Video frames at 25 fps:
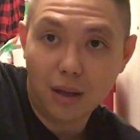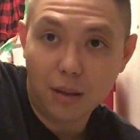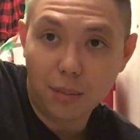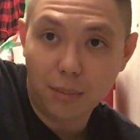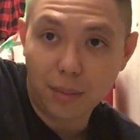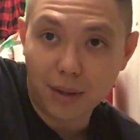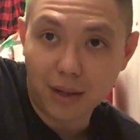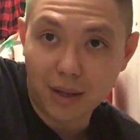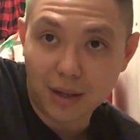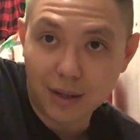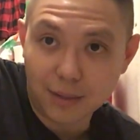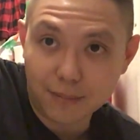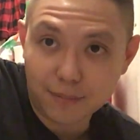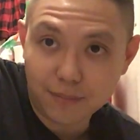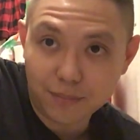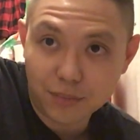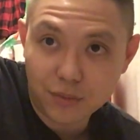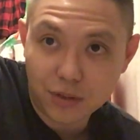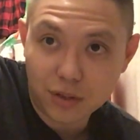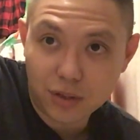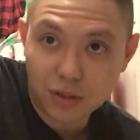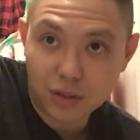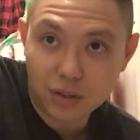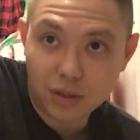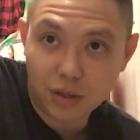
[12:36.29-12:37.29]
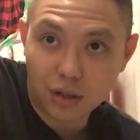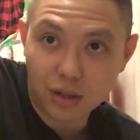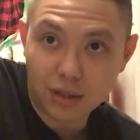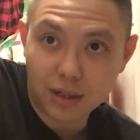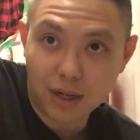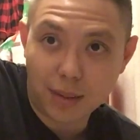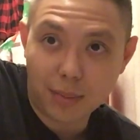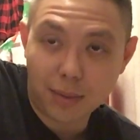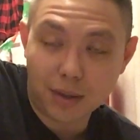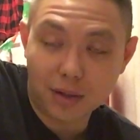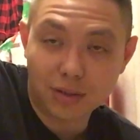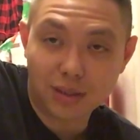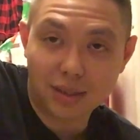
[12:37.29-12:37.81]
but Dark
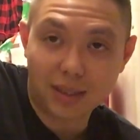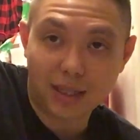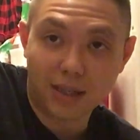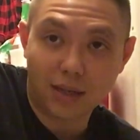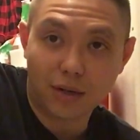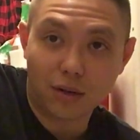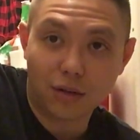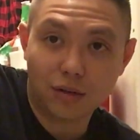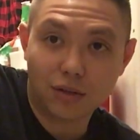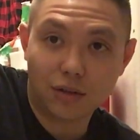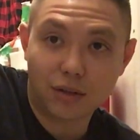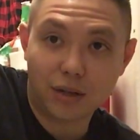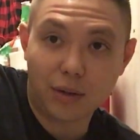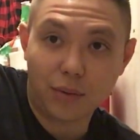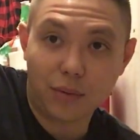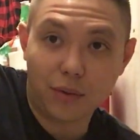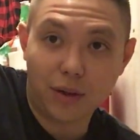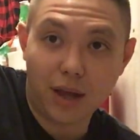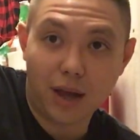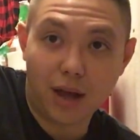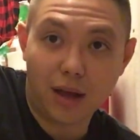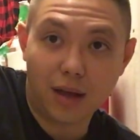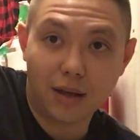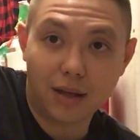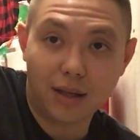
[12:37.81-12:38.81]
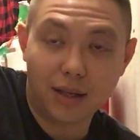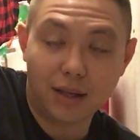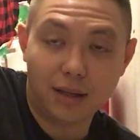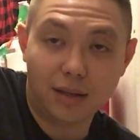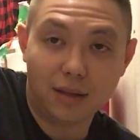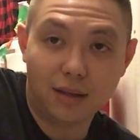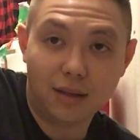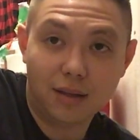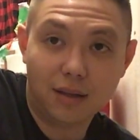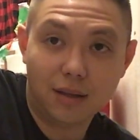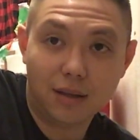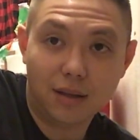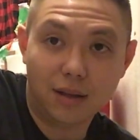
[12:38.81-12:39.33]
Knight Metal is like an alternate reality,
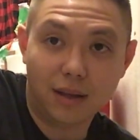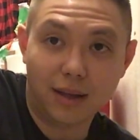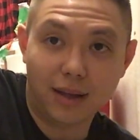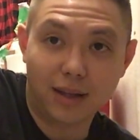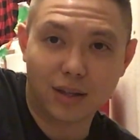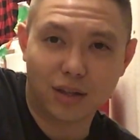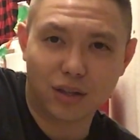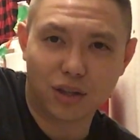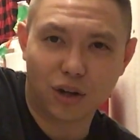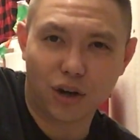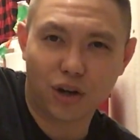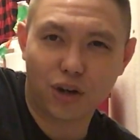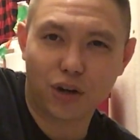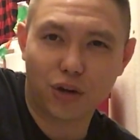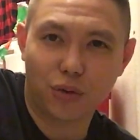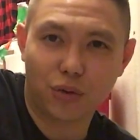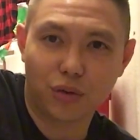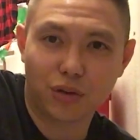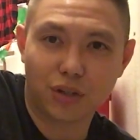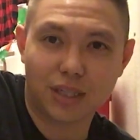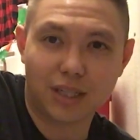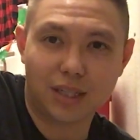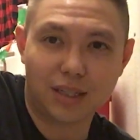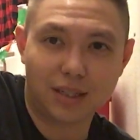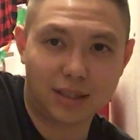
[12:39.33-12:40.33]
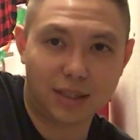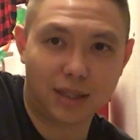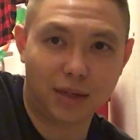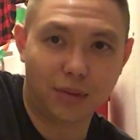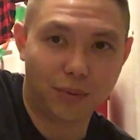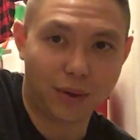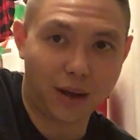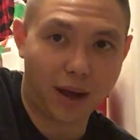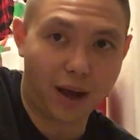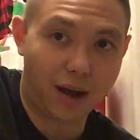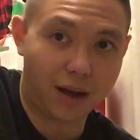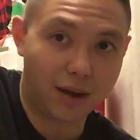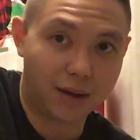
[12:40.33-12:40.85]
like a darker DC
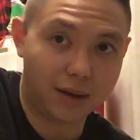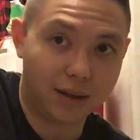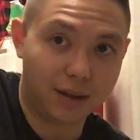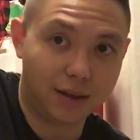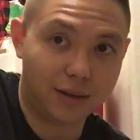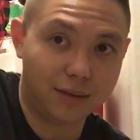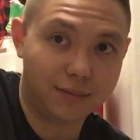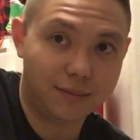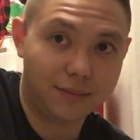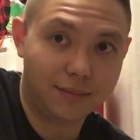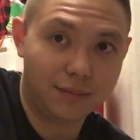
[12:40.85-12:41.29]
reality.